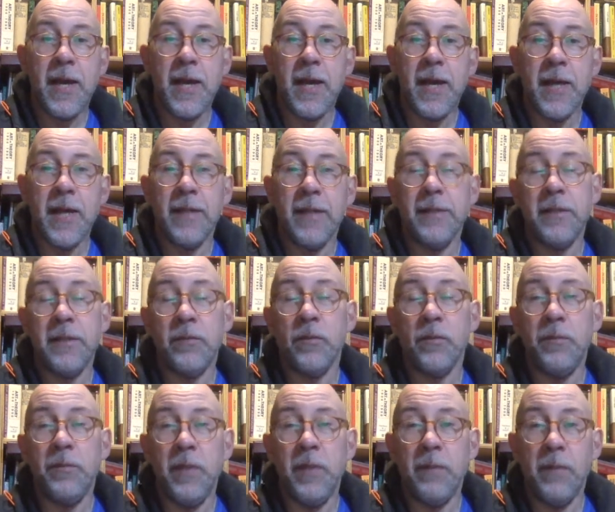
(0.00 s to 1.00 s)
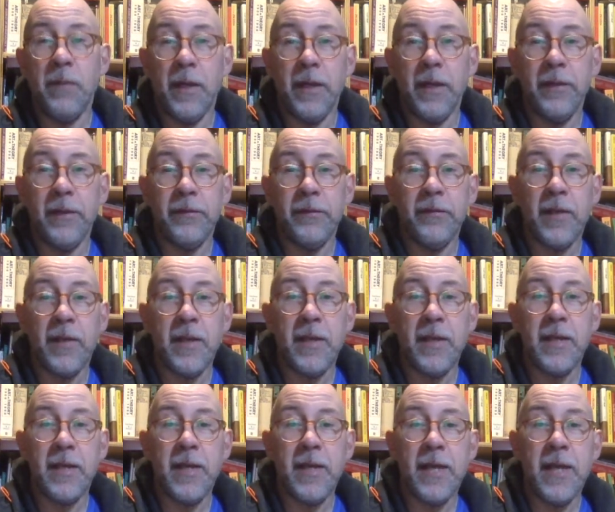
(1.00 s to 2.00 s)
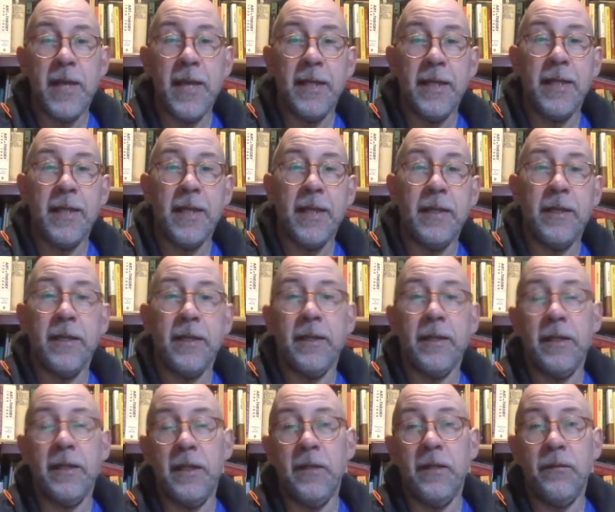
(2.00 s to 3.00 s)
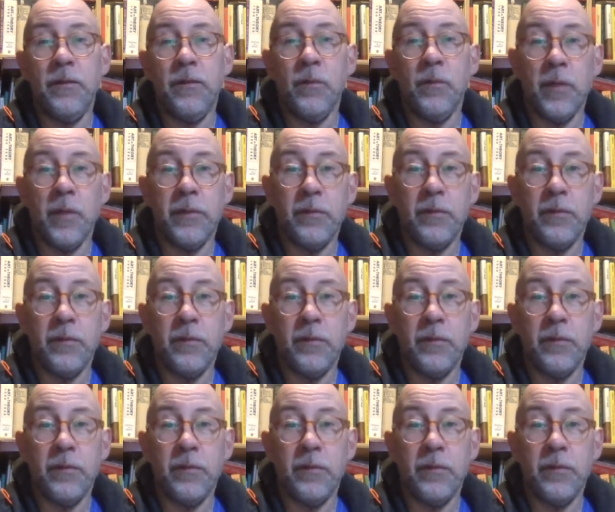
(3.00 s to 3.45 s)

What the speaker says: and this will minimize any editing if you want to